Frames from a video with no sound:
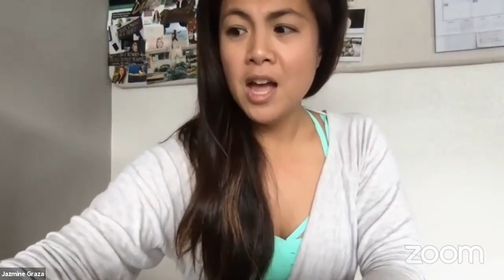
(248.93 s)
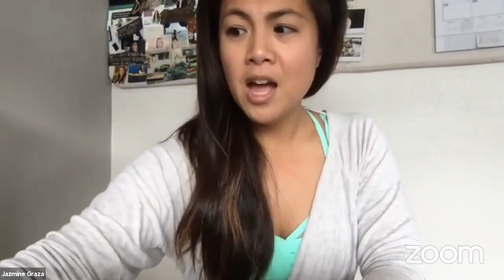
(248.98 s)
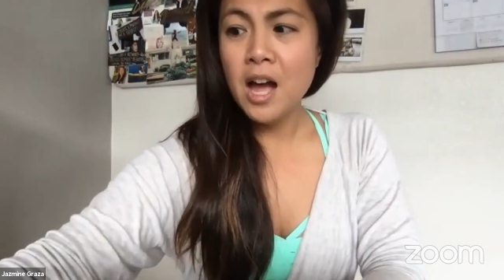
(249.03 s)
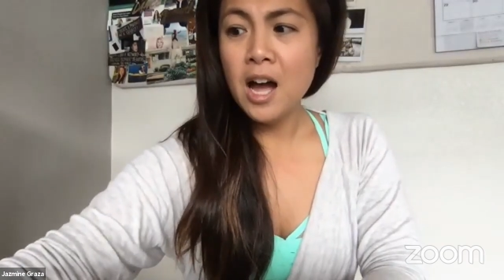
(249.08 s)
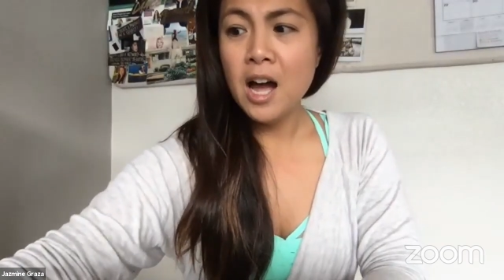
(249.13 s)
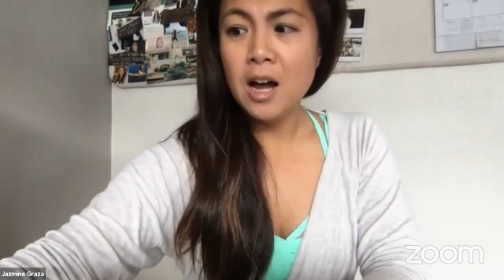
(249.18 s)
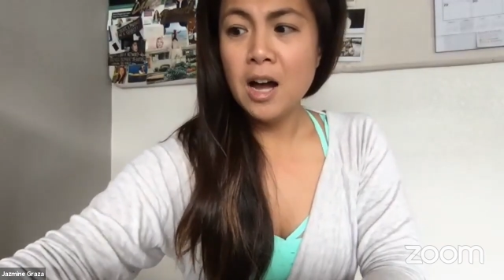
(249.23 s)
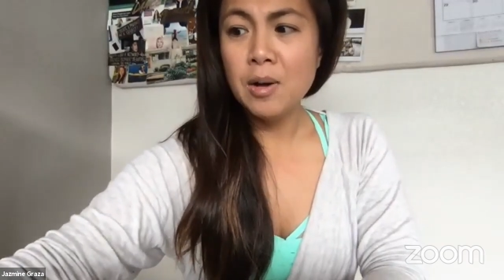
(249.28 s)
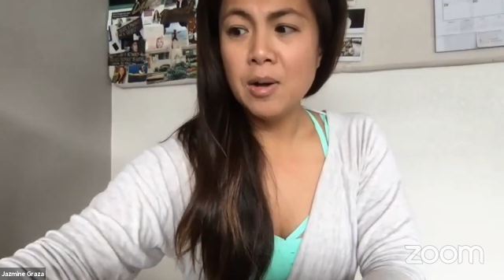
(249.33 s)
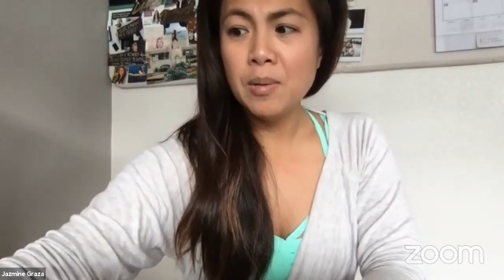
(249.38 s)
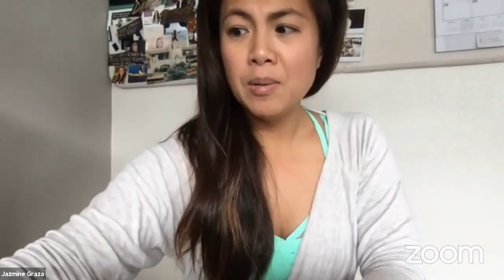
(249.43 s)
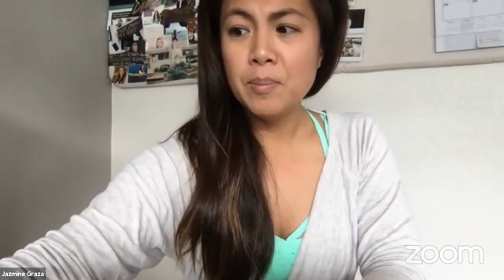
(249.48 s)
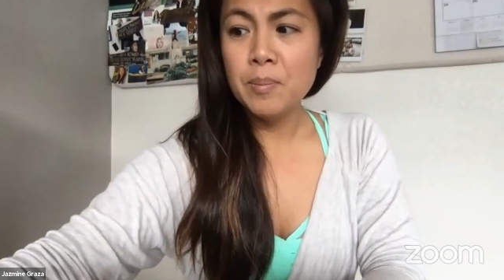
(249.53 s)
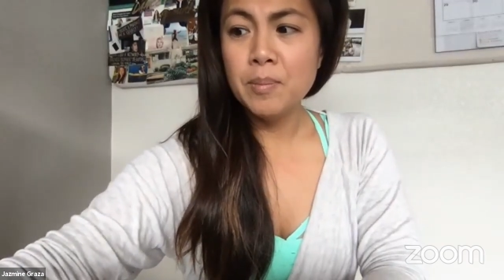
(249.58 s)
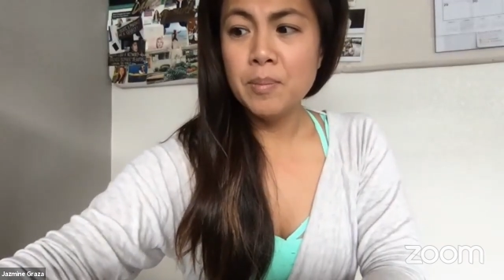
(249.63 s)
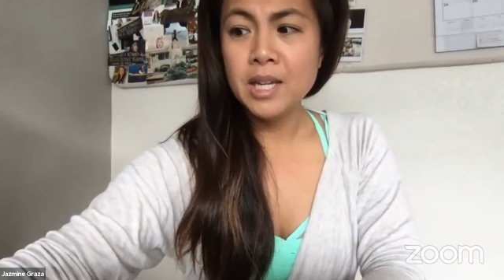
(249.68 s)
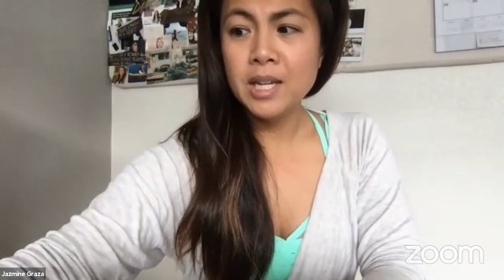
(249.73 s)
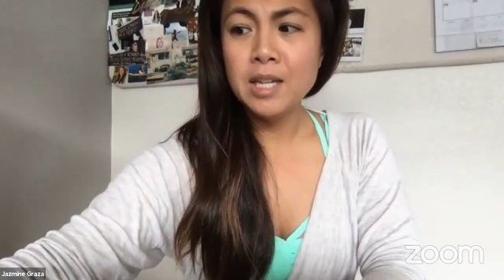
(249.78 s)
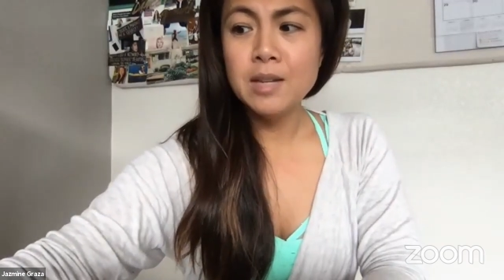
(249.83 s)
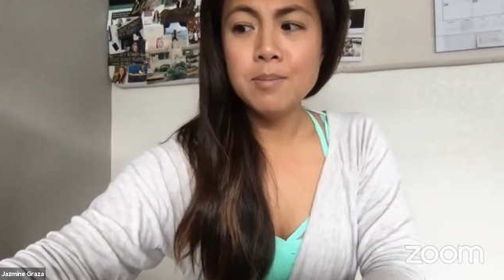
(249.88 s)

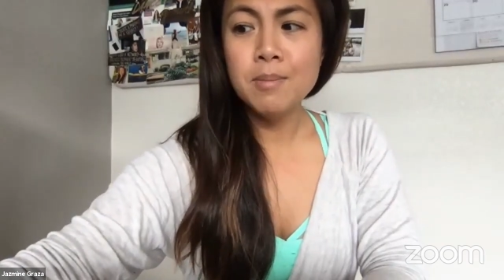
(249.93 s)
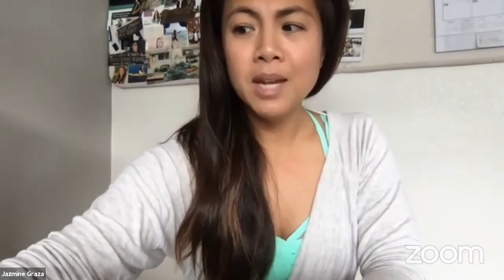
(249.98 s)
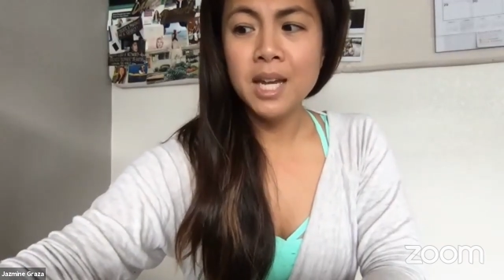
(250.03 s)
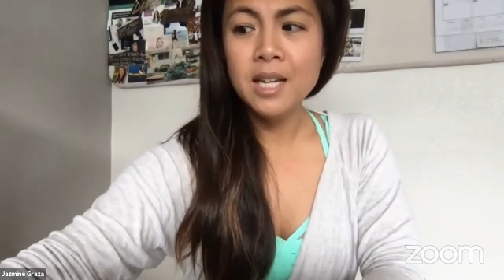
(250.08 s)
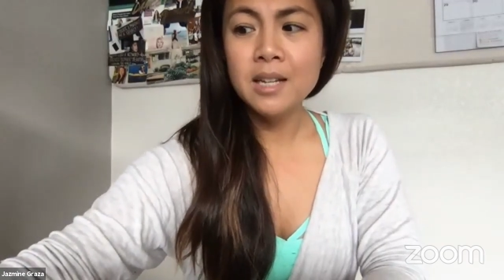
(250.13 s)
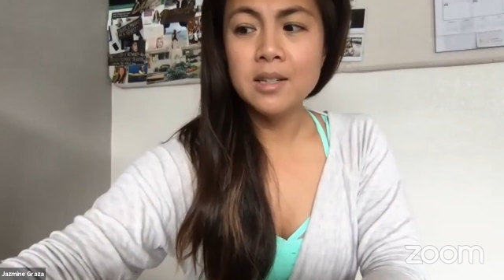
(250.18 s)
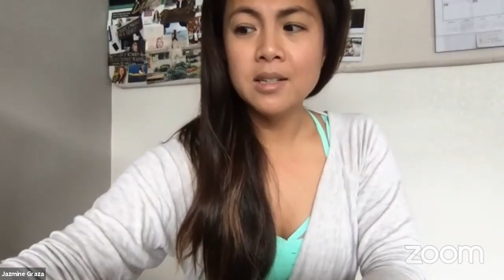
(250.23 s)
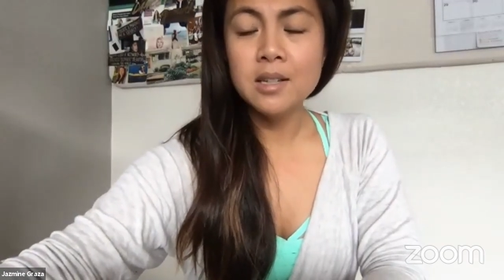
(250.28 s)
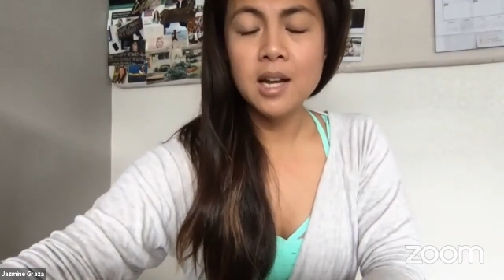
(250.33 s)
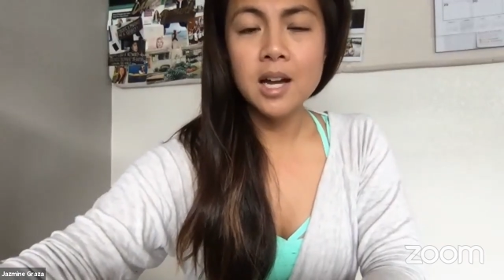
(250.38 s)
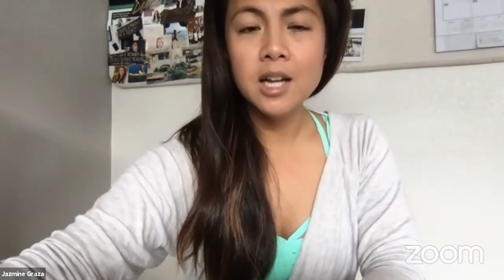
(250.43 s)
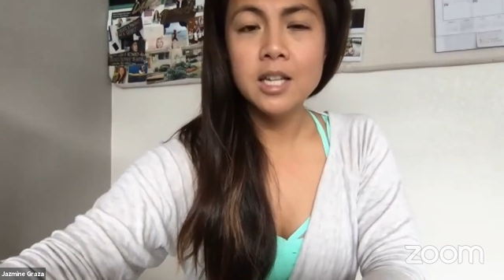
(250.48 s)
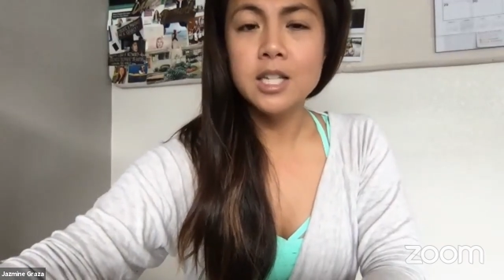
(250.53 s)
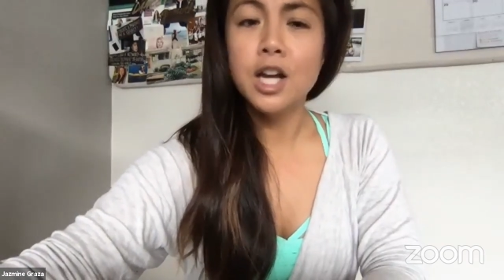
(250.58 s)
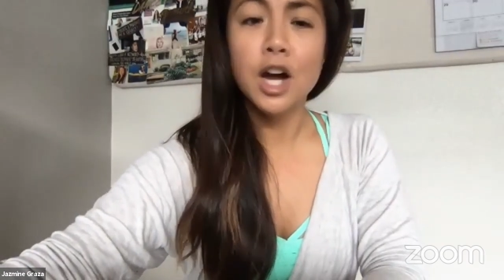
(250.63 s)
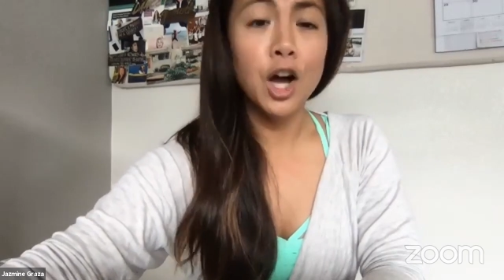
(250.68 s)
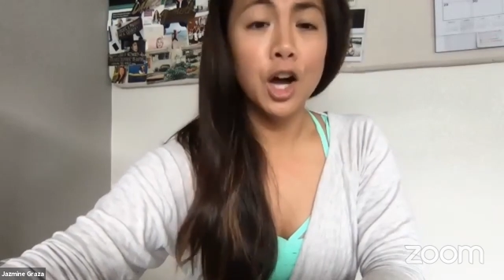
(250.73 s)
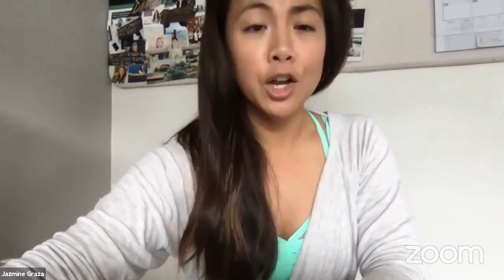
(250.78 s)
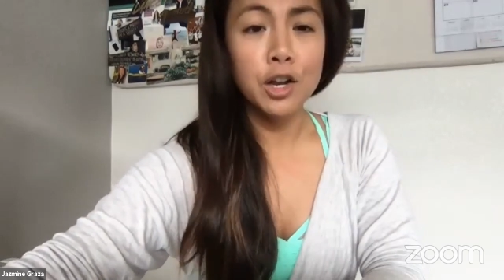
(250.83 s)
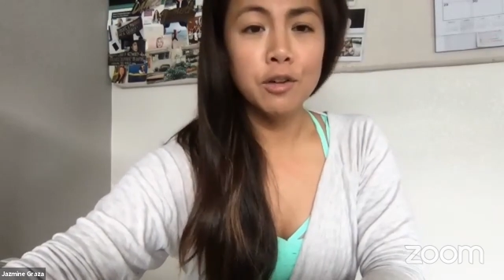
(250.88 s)
can make a
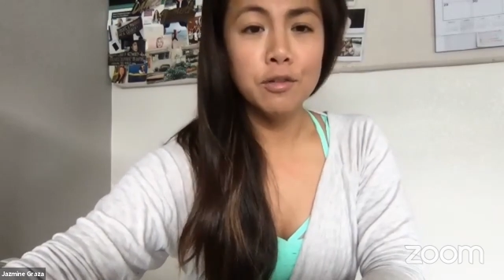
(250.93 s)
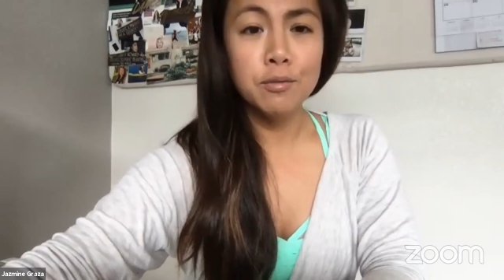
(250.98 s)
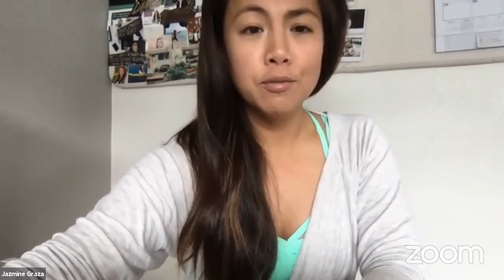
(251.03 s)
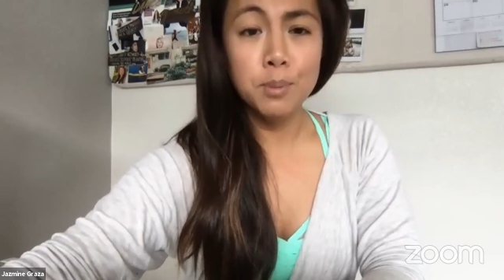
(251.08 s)
ton of